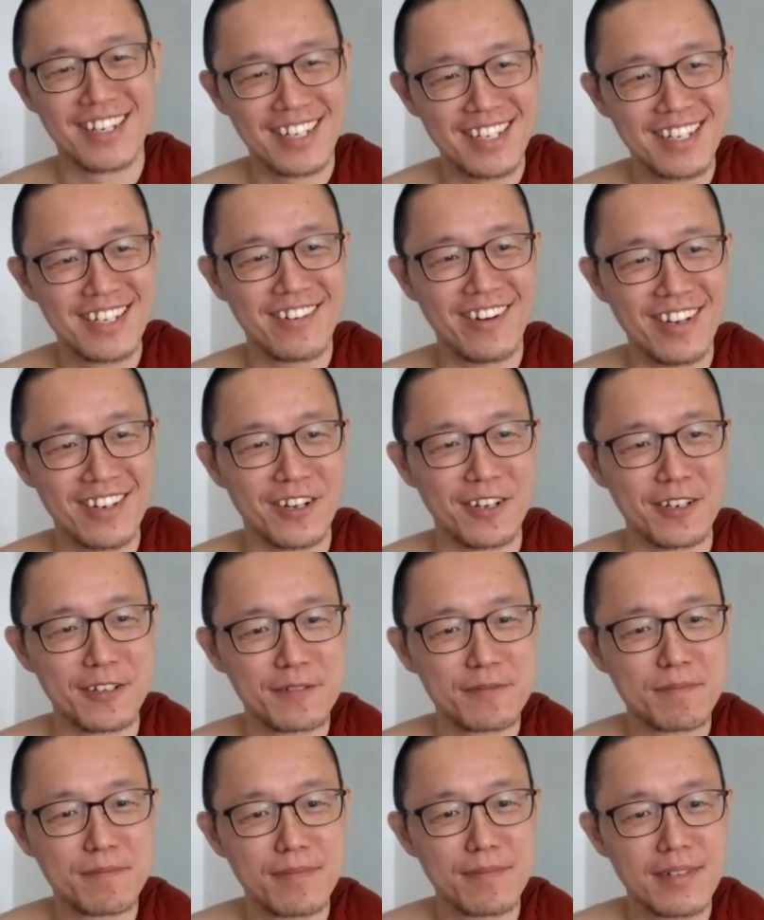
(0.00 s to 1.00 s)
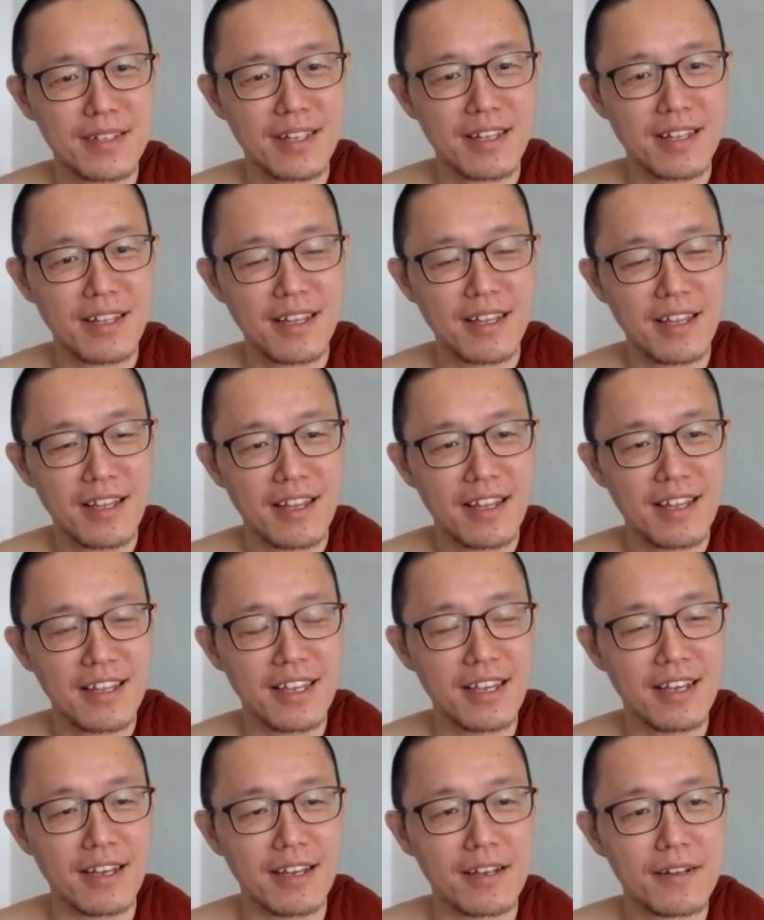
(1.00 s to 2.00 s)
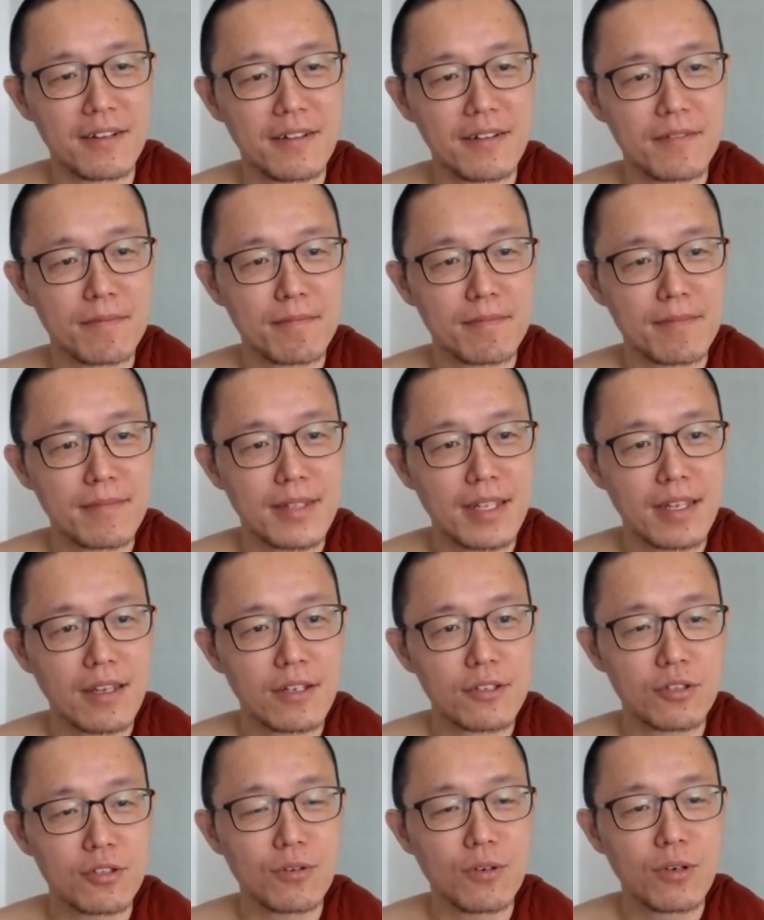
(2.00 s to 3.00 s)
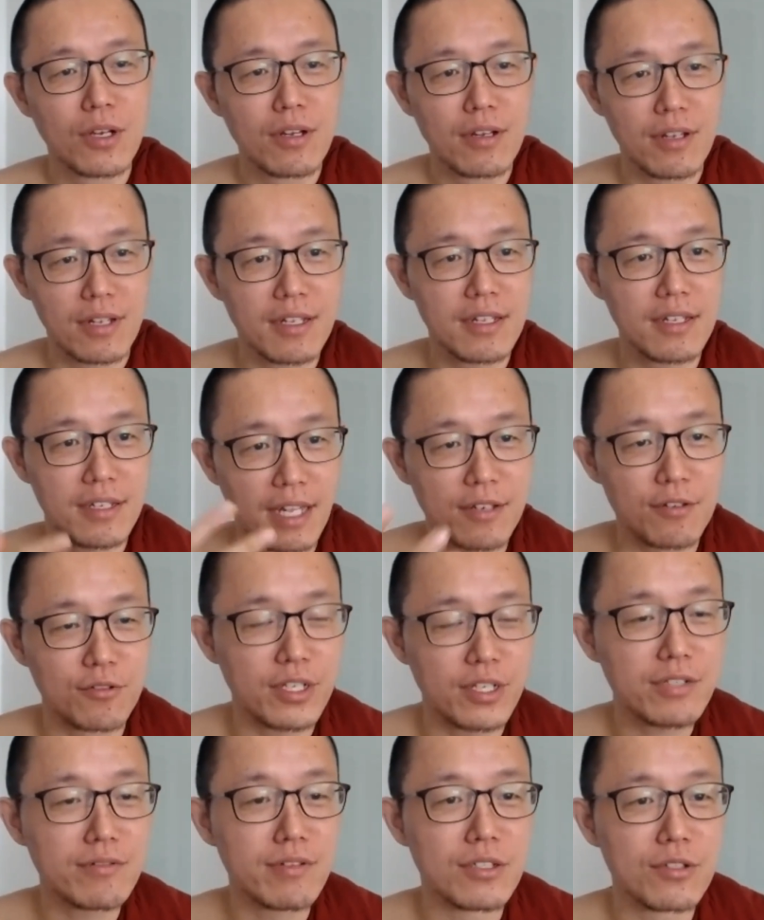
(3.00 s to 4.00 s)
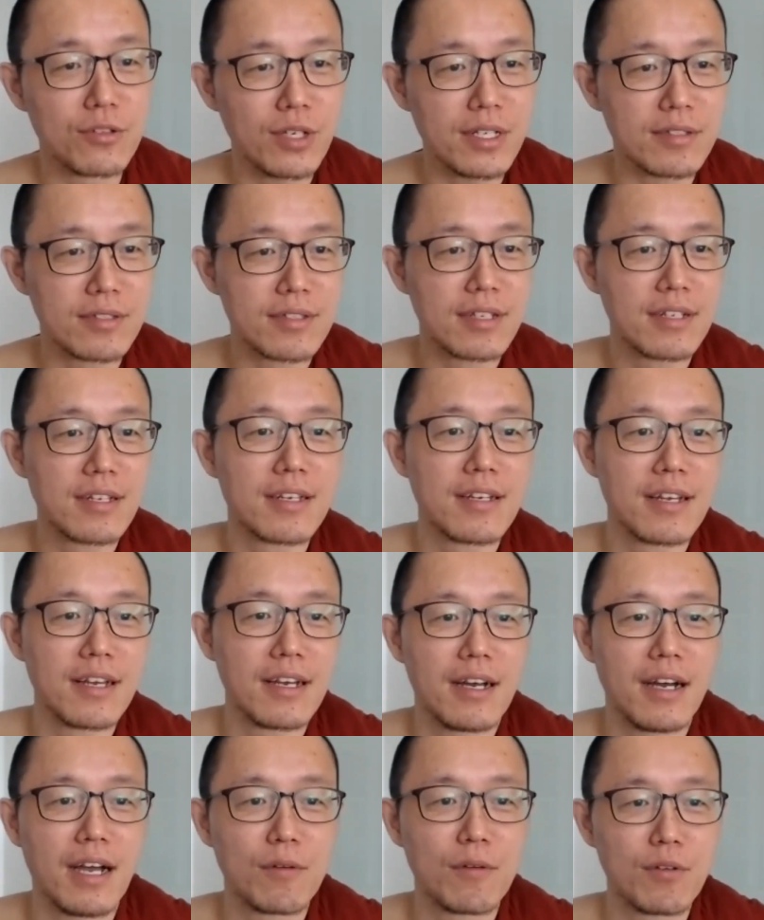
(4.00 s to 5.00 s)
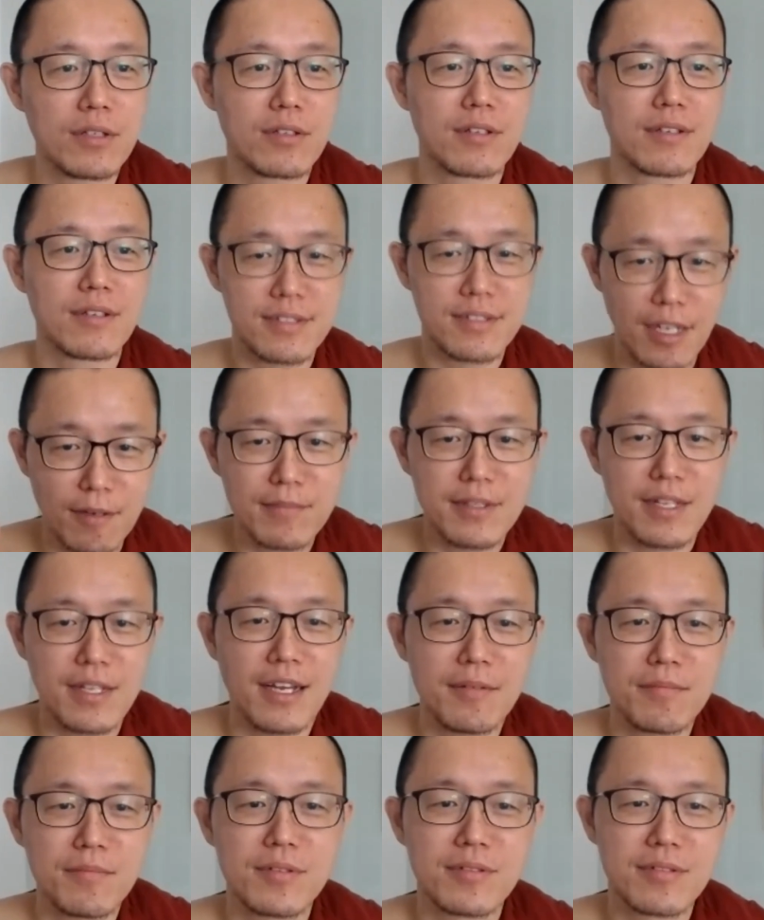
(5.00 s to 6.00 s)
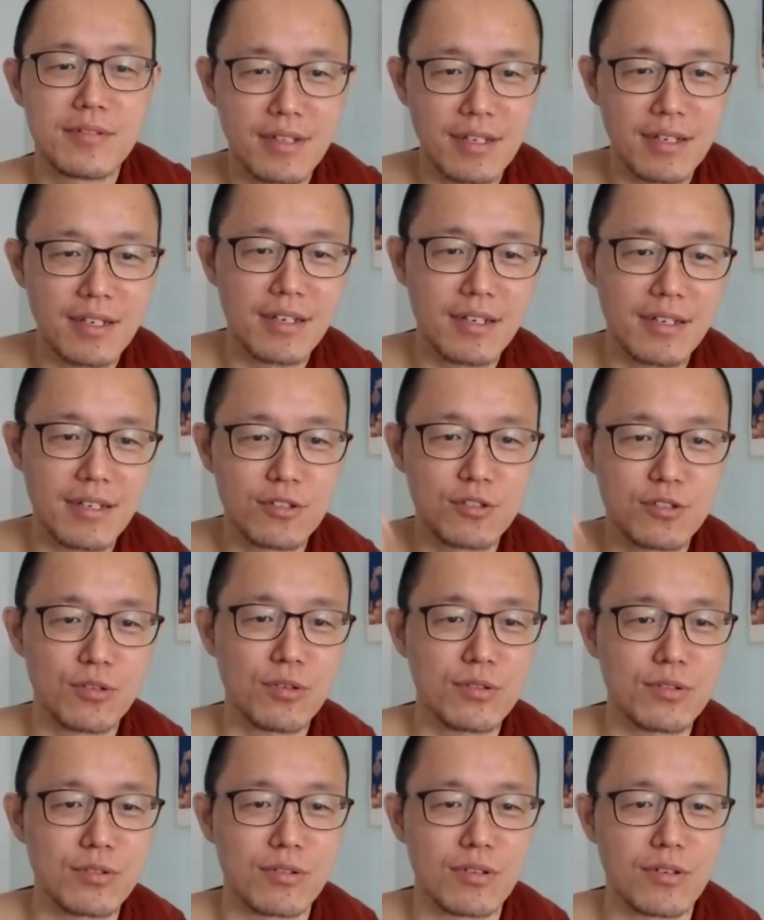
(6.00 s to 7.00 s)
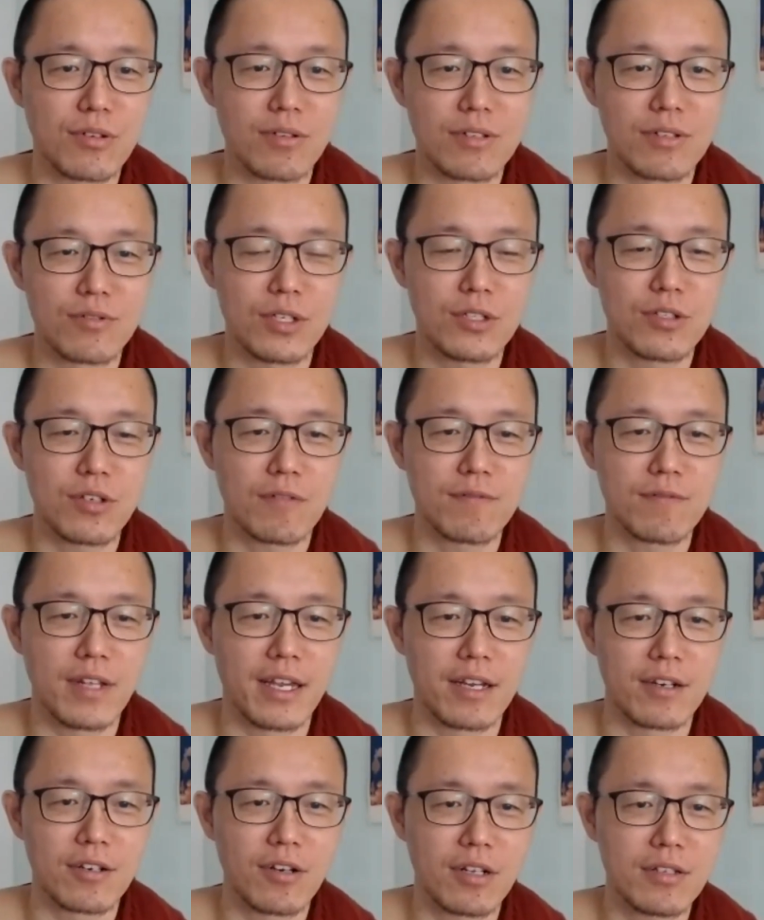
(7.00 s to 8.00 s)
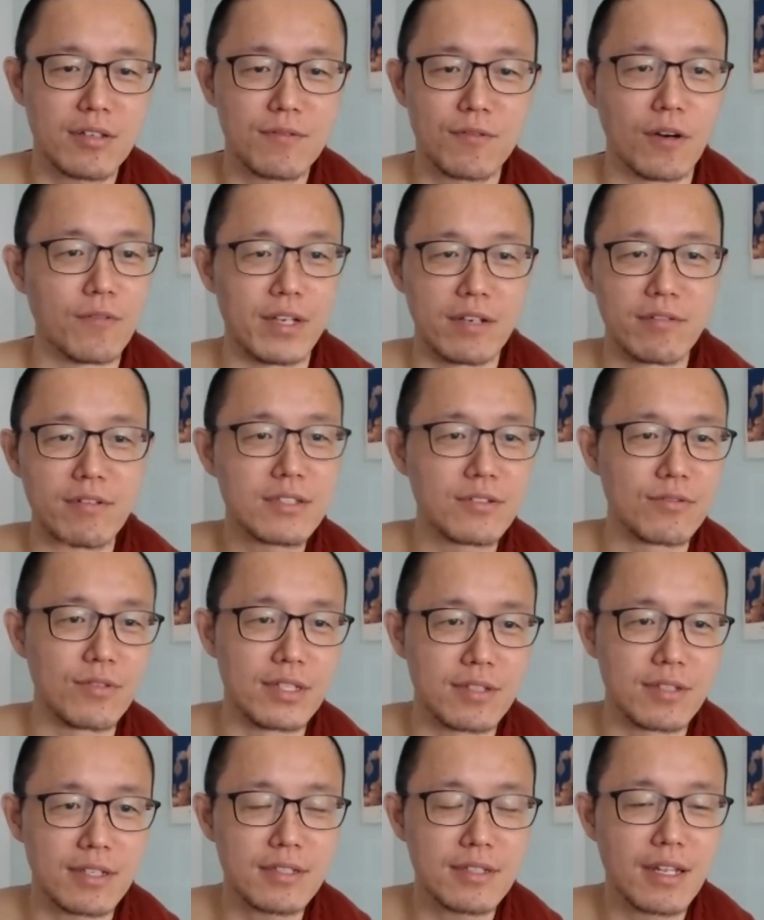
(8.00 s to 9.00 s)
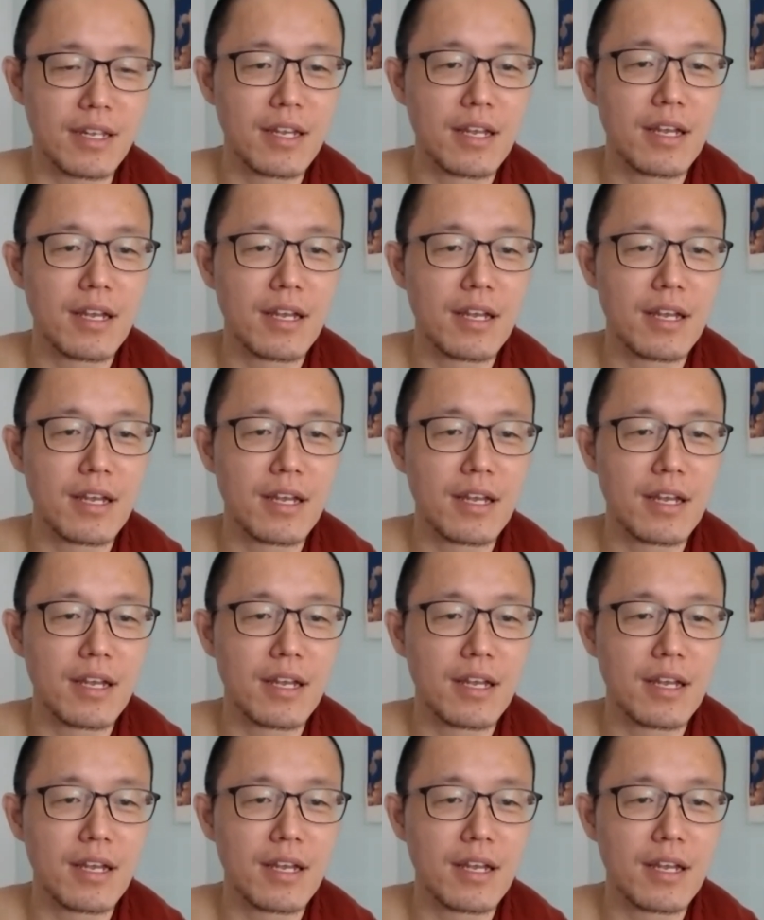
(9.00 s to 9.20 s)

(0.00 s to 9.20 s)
Correct or not? Yeah. So like during retreats, I would sometimes choose to switch off the aircon for various reasons.